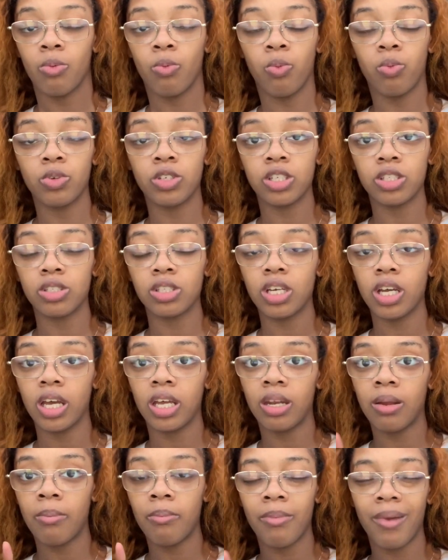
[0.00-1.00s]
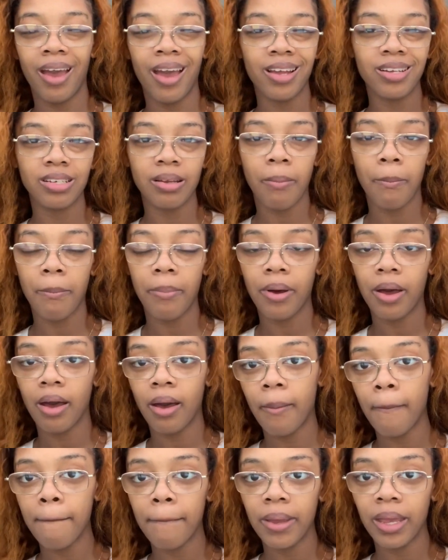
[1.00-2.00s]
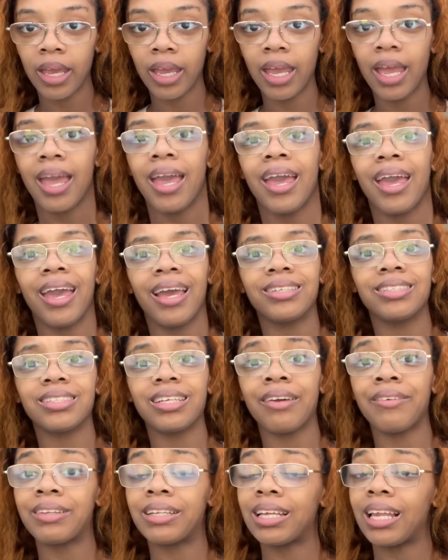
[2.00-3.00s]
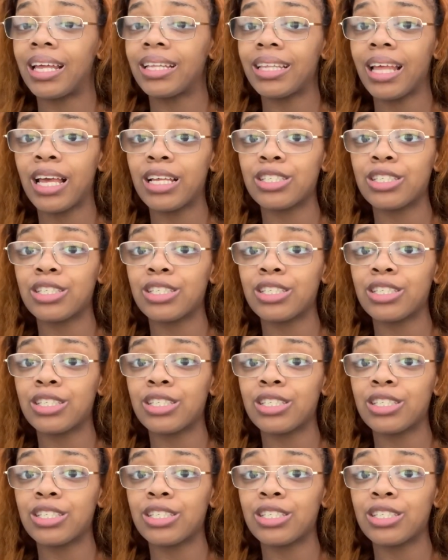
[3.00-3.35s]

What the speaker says: just couldn't imagine pumping and just everything like that.